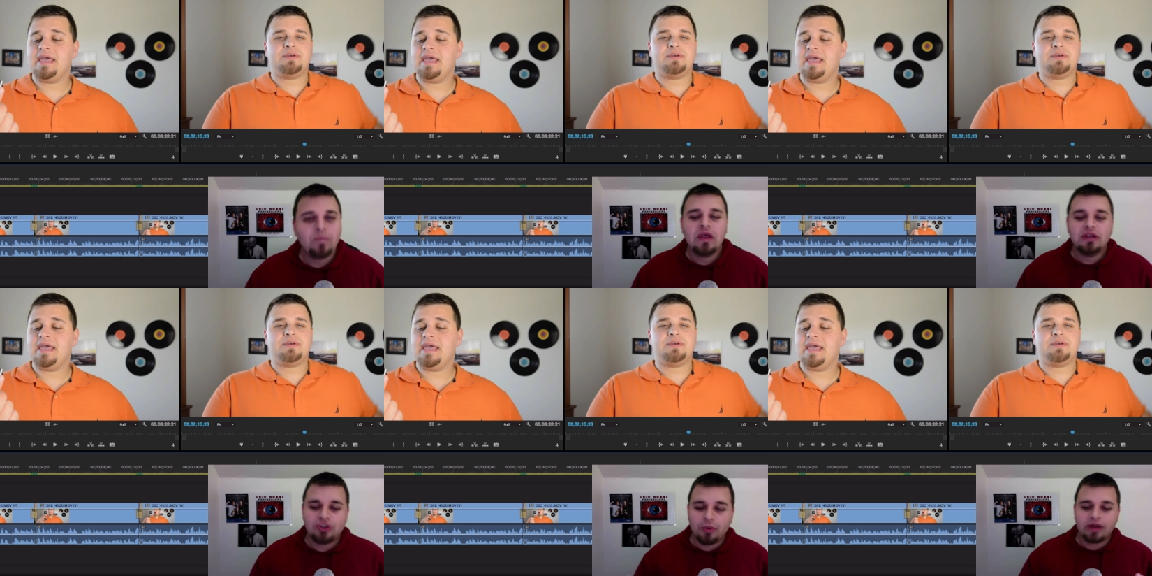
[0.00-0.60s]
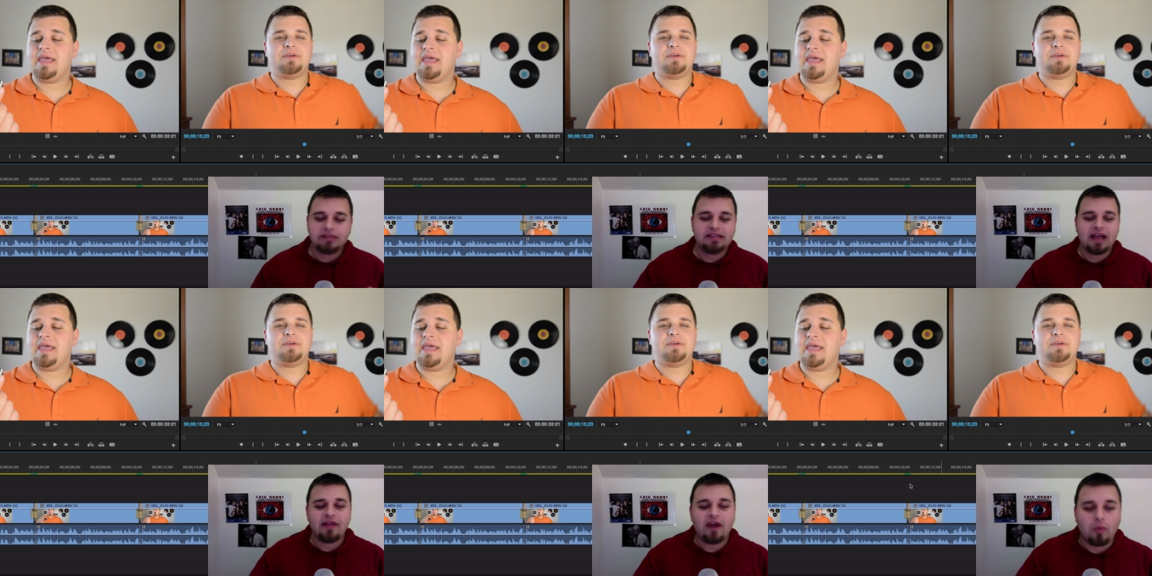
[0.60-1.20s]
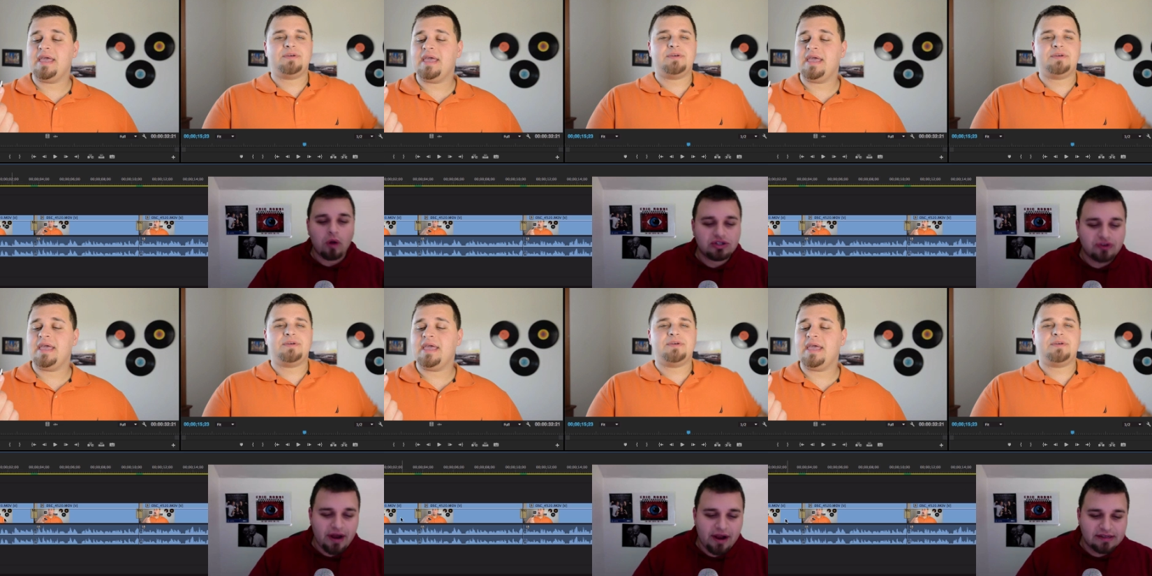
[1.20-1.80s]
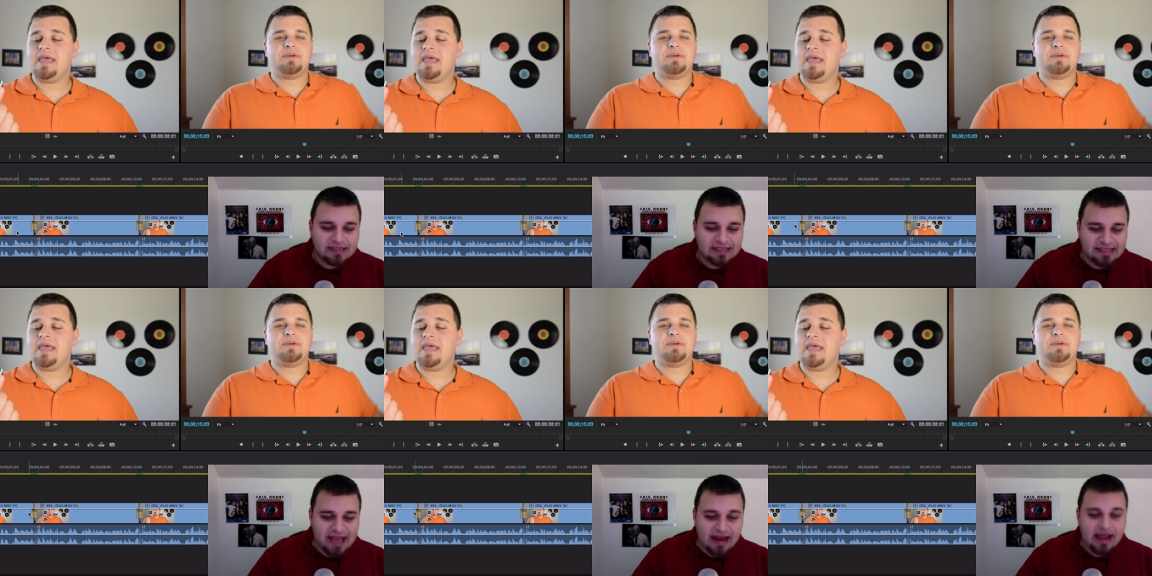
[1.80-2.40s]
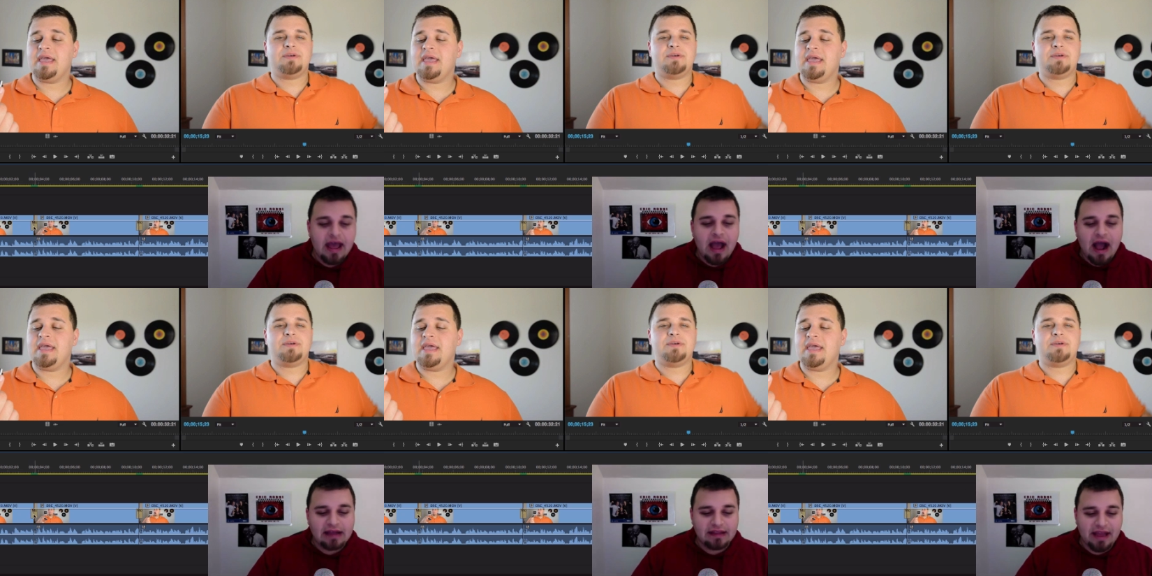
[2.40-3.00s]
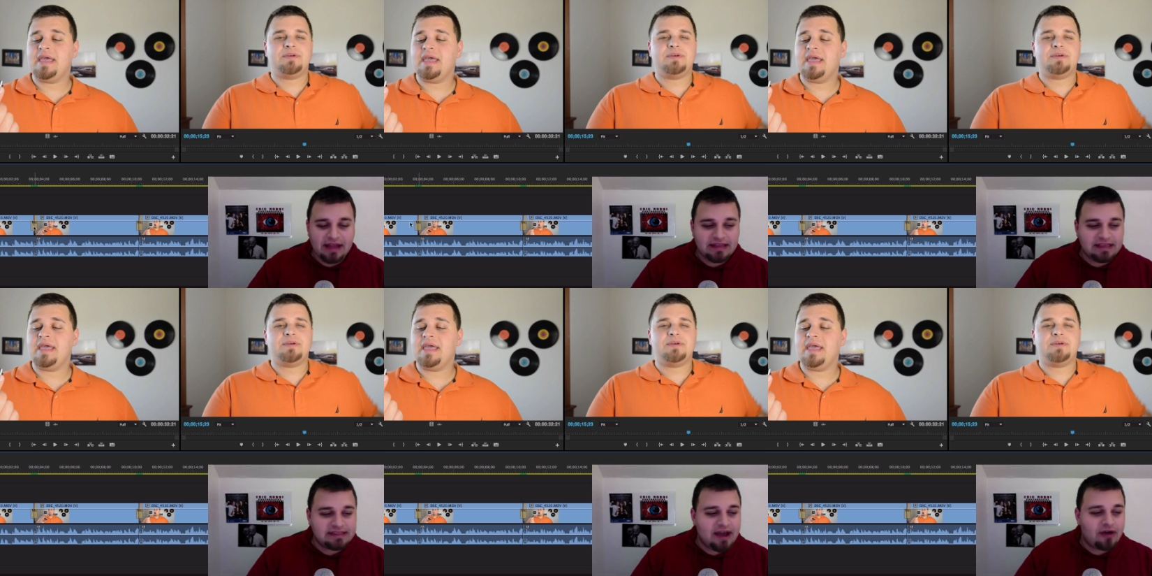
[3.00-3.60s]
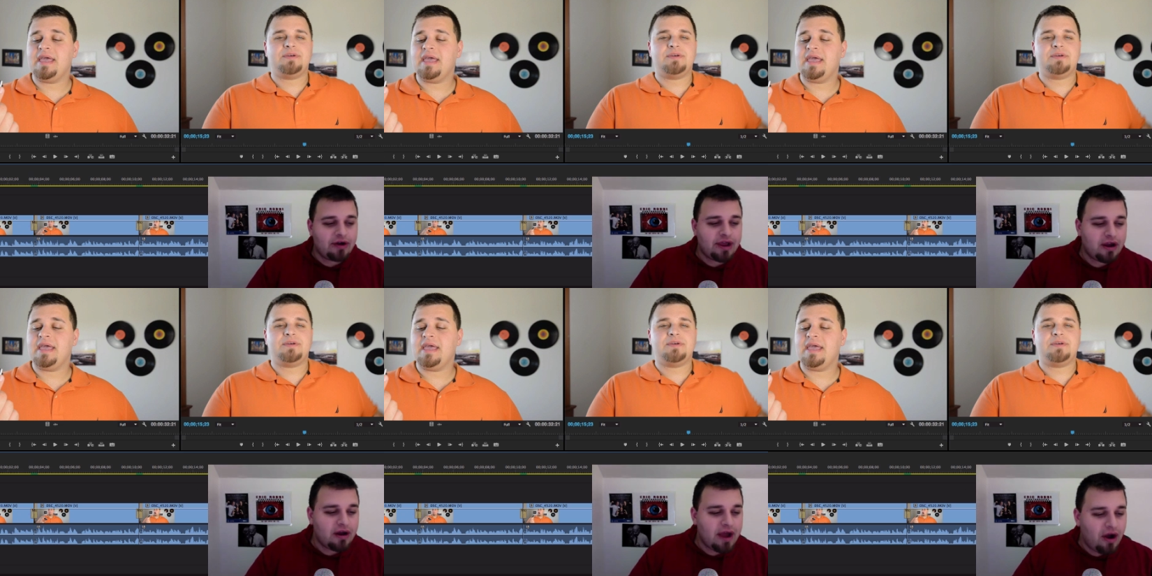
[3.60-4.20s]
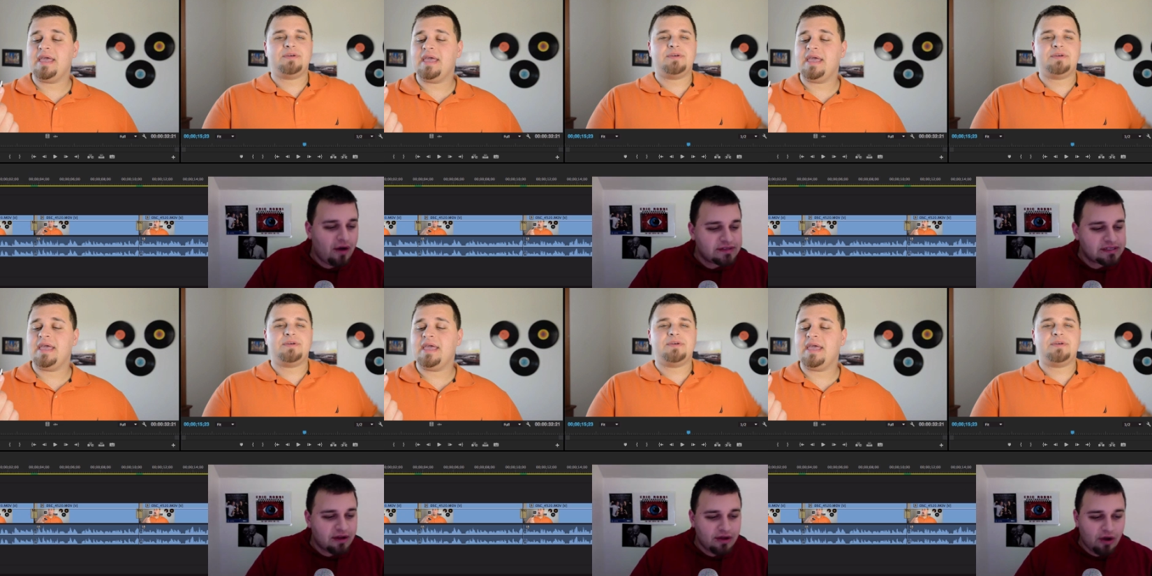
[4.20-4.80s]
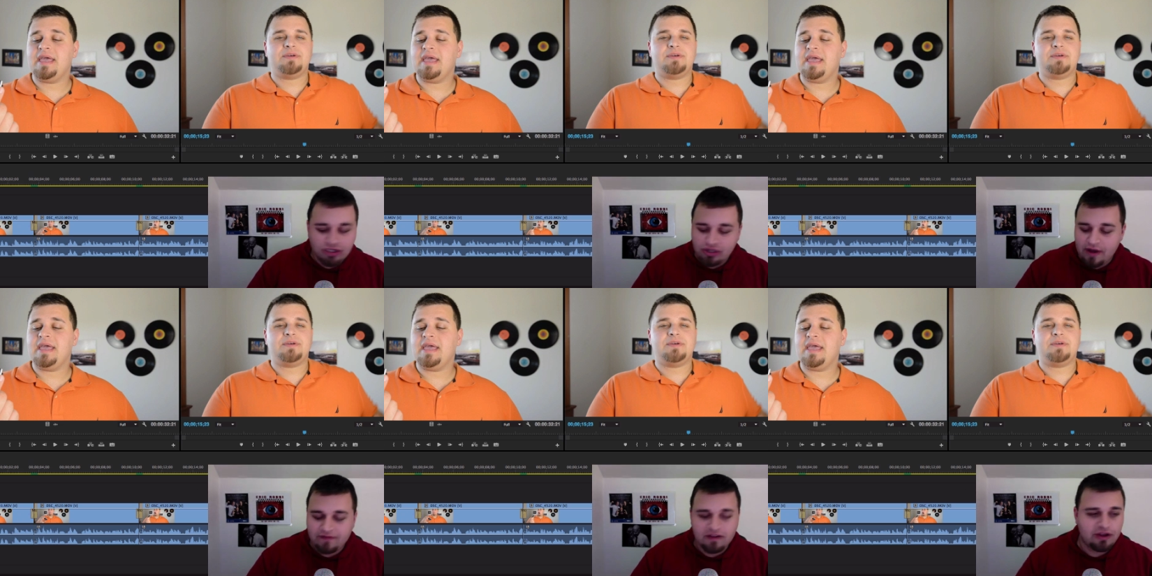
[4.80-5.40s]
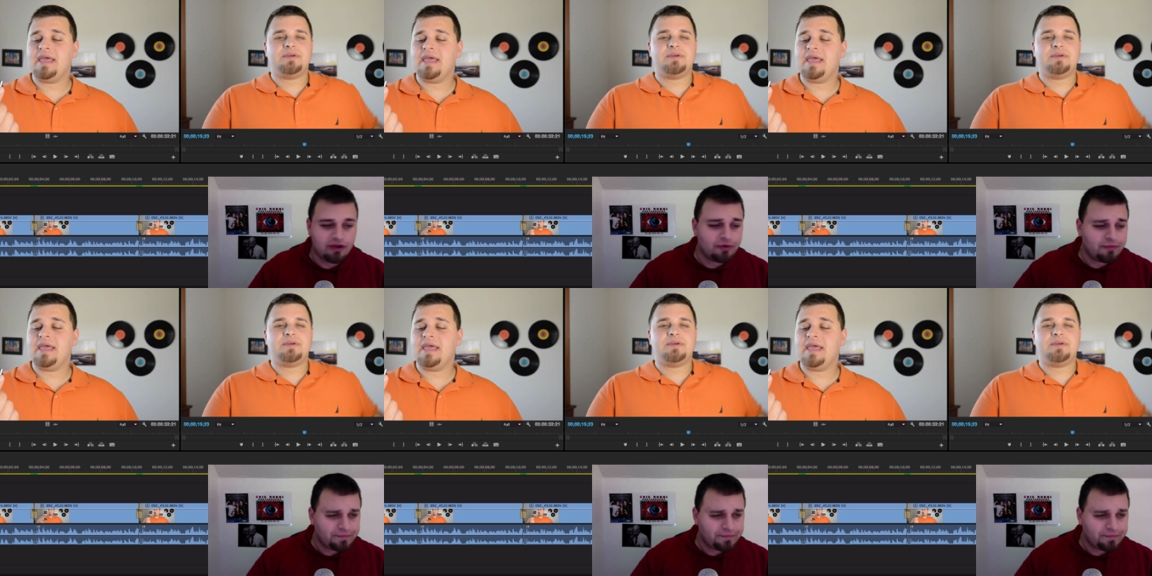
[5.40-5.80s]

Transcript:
Speaker 1: So we're going to see how that works right here. As I said, I laid these down on here, and all of a sudden, all you have to do